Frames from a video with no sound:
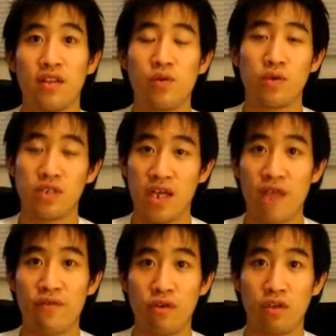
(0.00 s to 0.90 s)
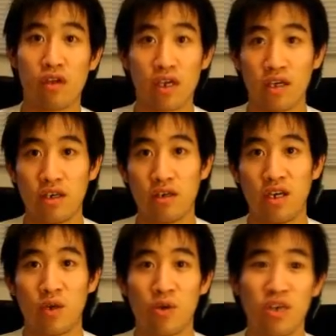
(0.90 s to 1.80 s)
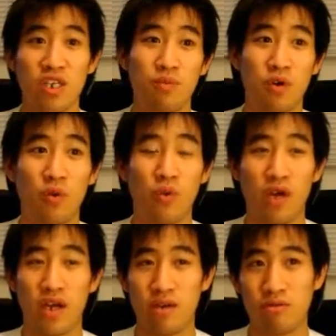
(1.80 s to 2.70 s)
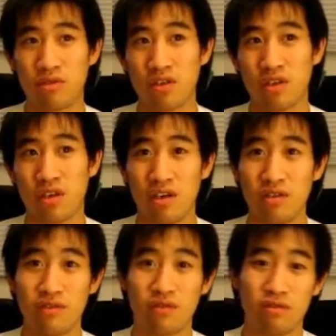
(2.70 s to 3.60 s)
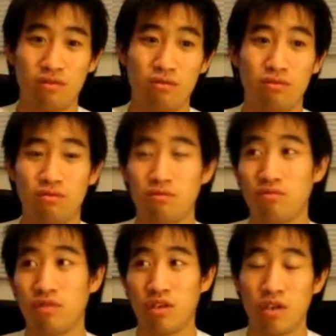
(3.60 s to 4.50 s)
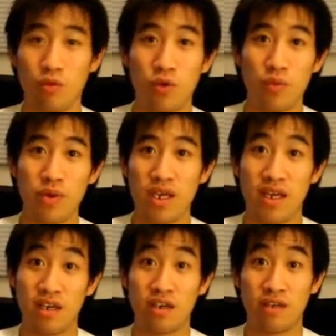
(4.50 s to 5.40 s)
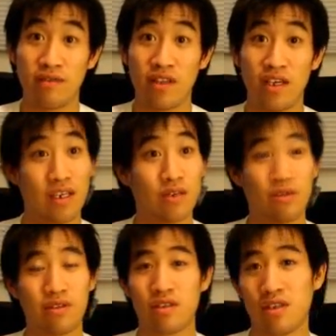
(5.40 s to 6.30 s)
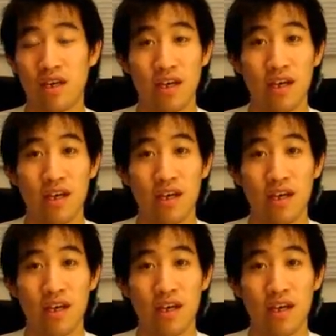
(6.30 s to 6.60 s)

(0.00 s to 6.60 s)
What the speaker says: There wasn't ever like a quiet spot where it was kind of, oh, I don't want to be here kind of thing. It was